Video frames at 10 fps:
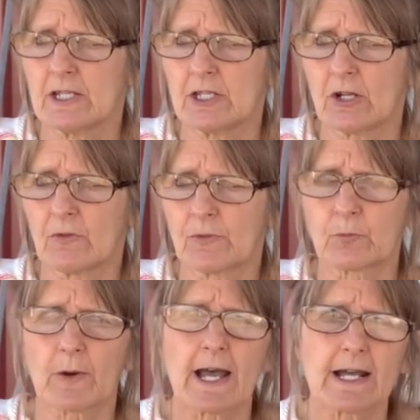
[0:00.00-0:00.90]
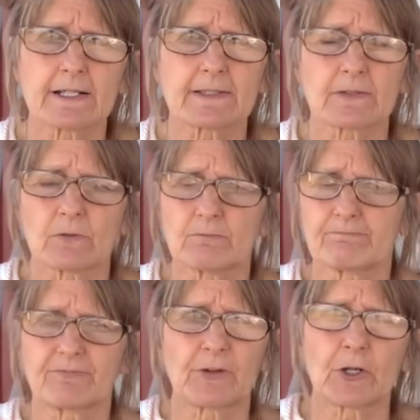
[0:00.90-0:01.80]
you know, the rugs,
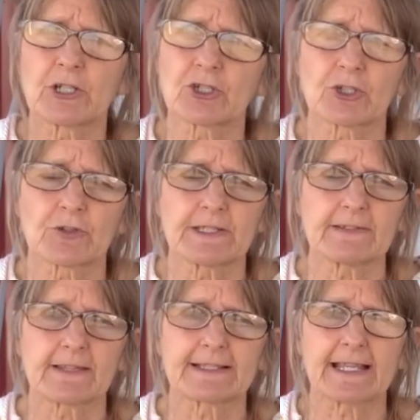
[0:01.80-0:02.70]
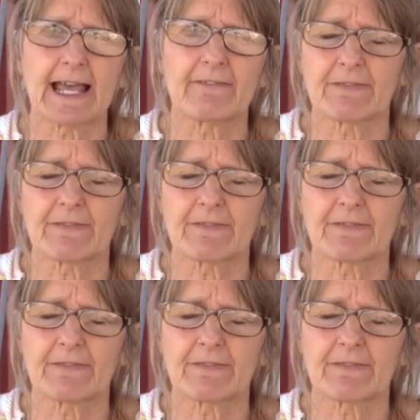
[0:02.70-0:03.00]
furniture, things like that.